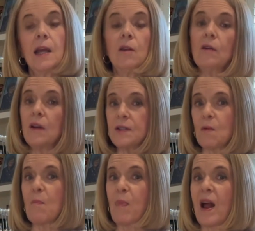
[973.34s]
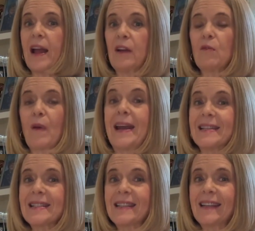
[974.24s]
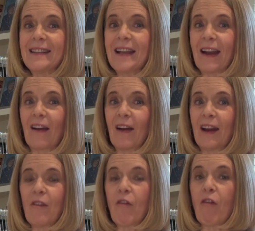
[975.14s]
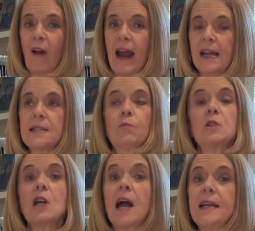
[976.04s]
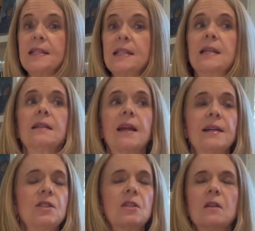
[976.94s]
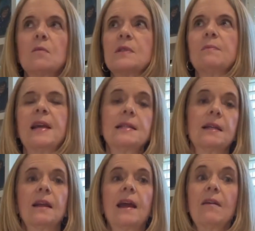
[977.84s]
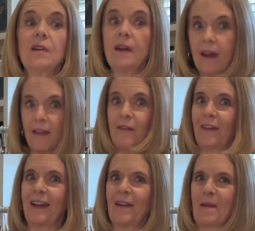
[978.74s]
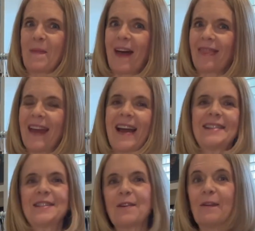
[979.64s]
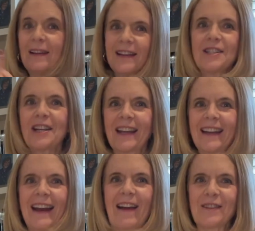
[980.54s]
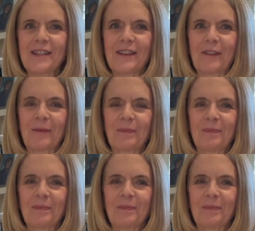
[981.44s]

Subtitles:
You can also buy great skincare in France, which I did last year. It was amazing. And I have another video about that, so check it out too.